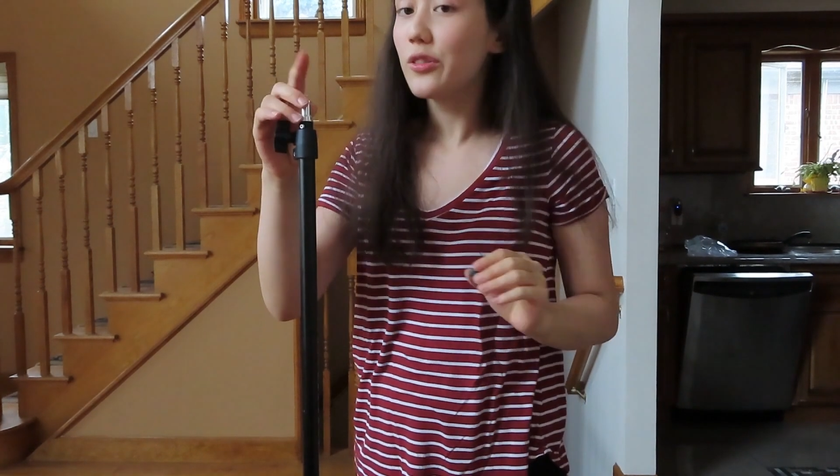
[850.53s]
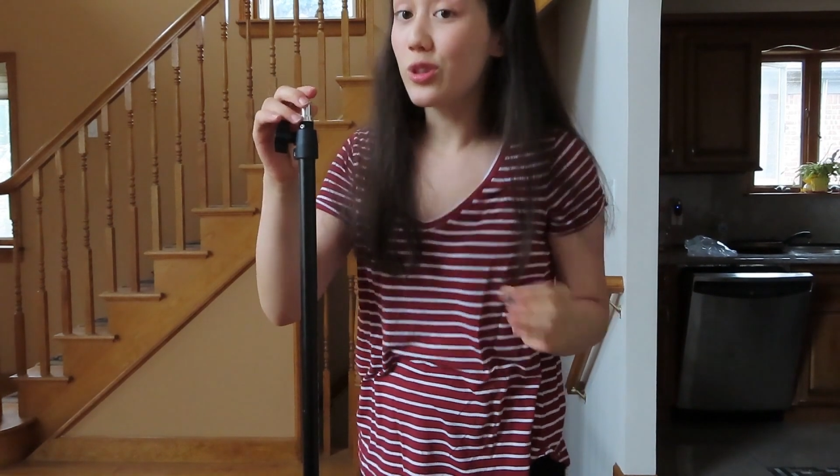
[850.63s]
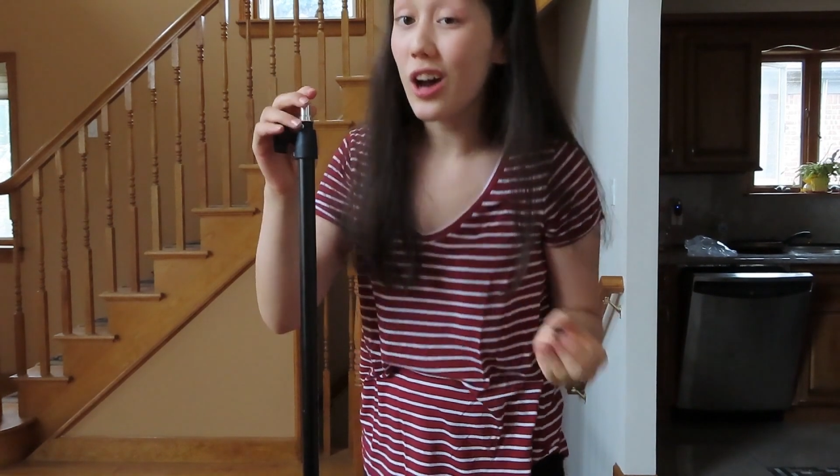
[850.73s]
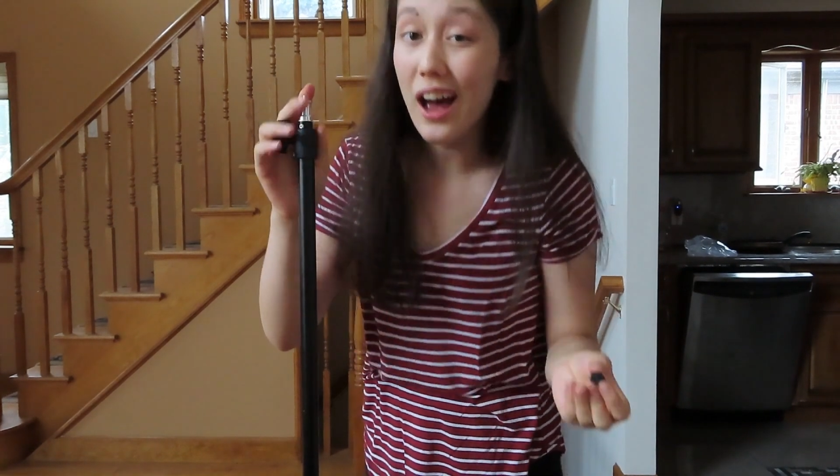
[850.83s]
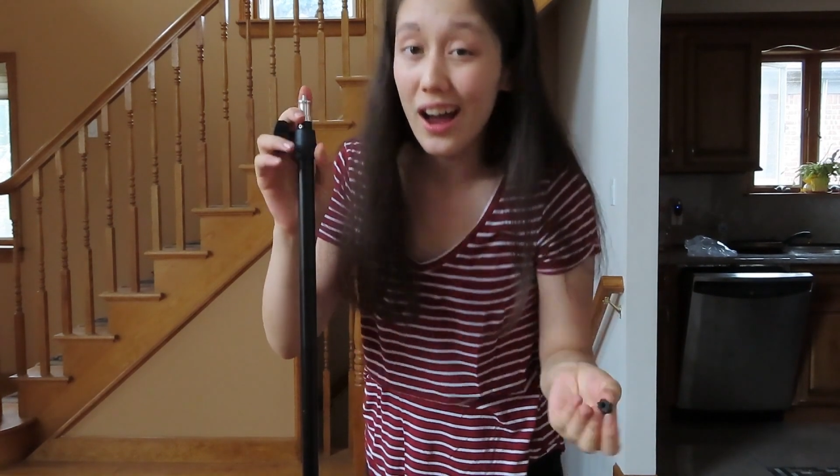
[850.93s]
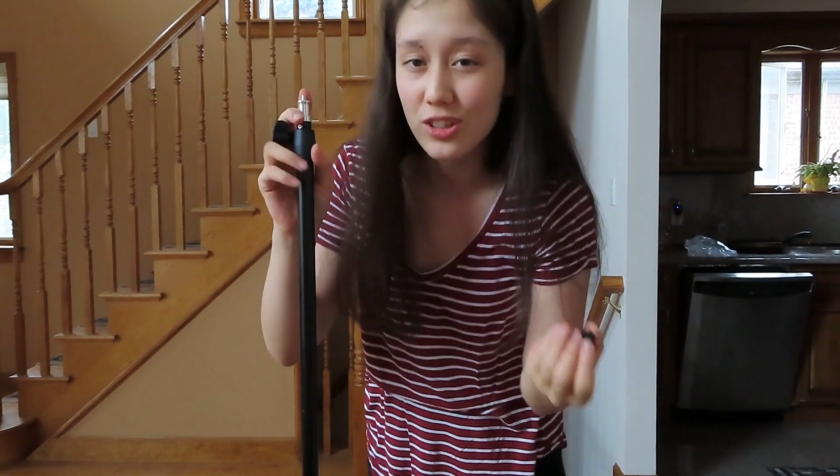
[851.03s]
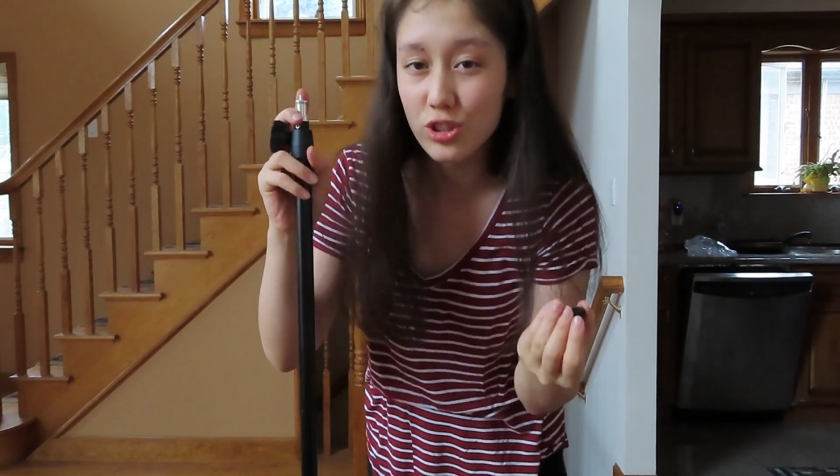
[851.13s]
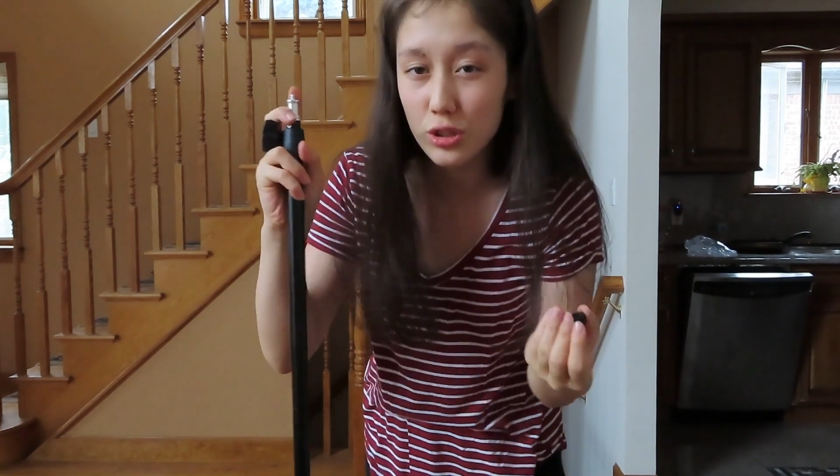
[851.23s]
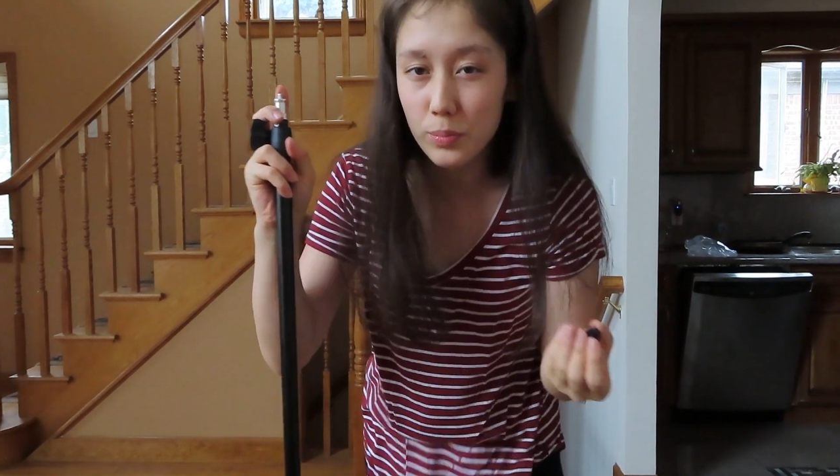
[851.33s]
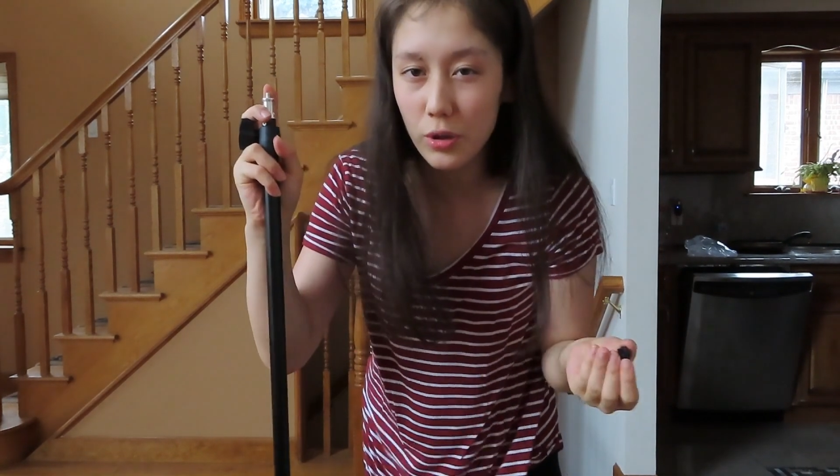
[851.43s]
to
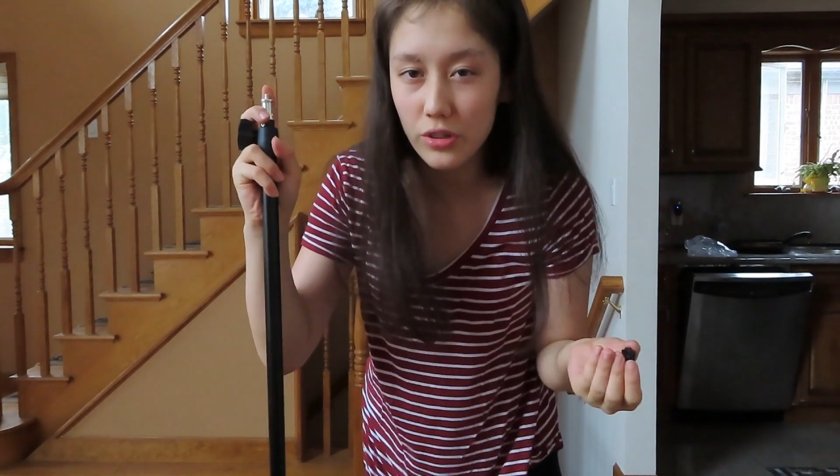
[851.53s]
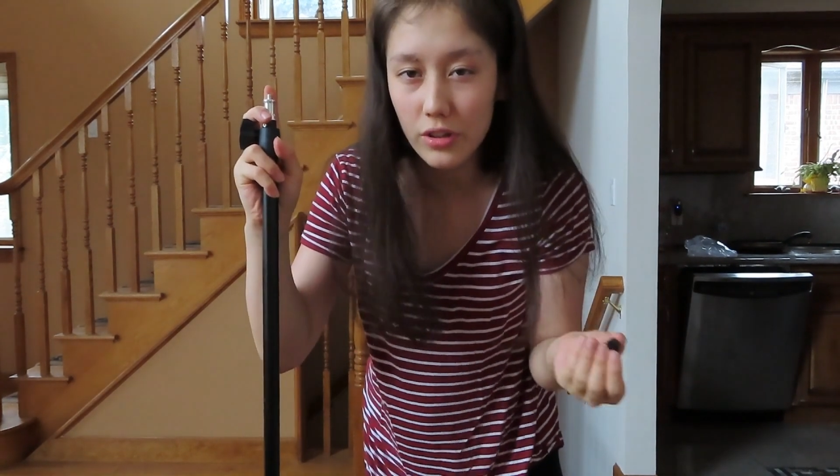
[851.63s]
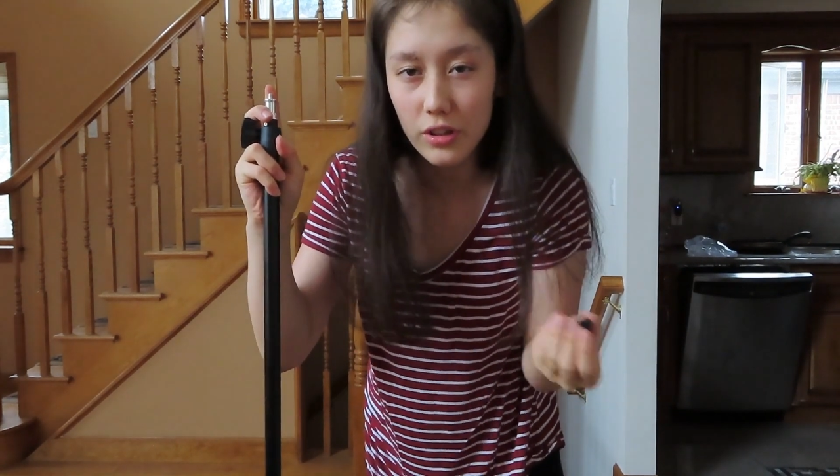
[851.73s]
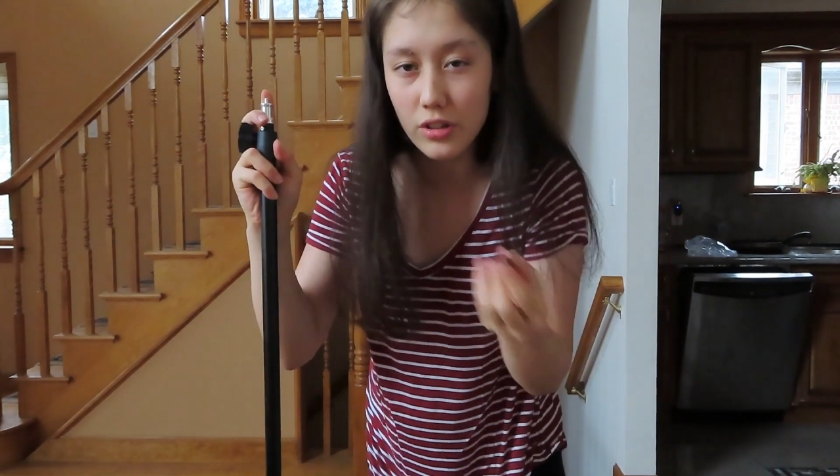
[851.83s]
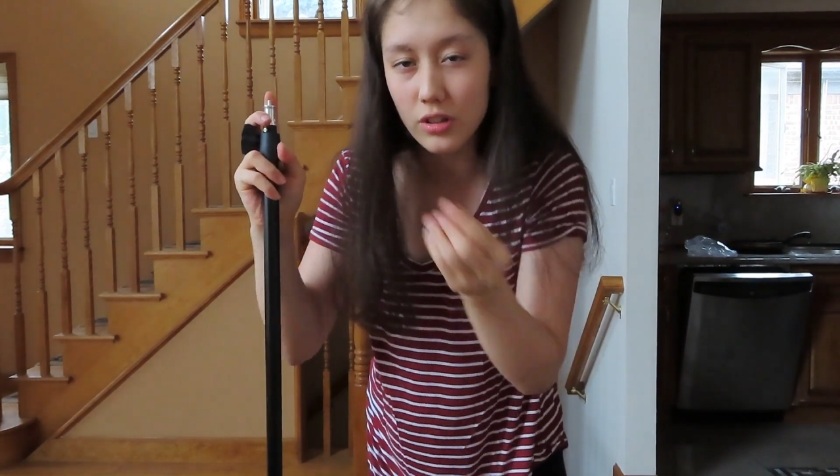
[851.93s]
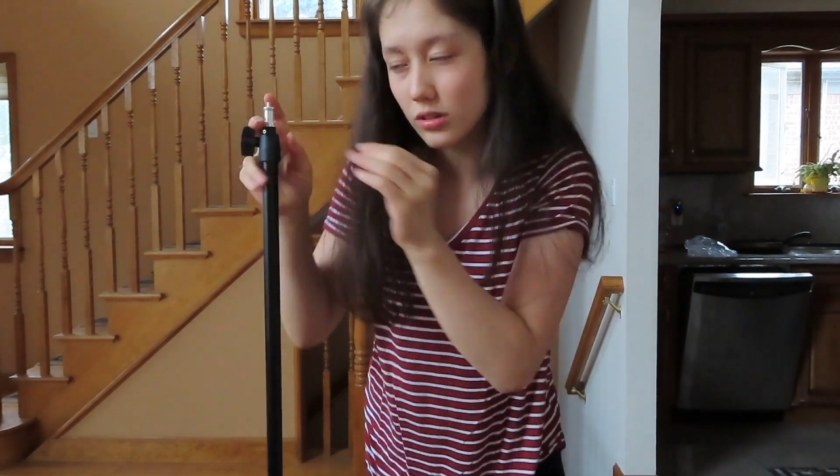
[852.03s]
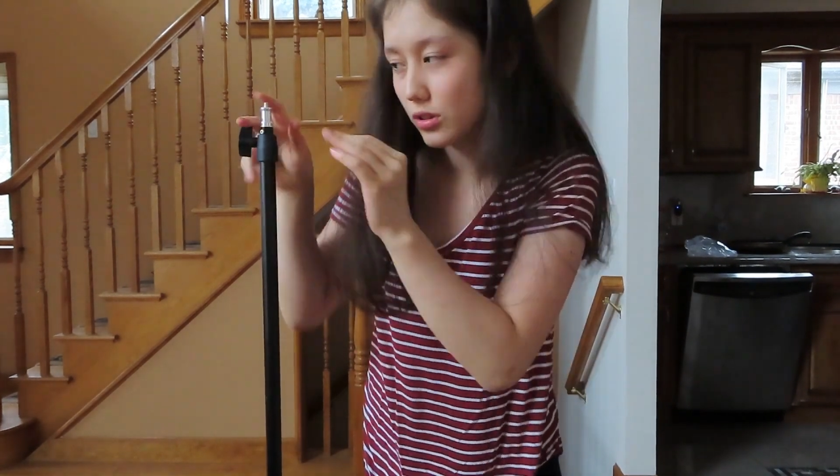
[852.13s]
actually put the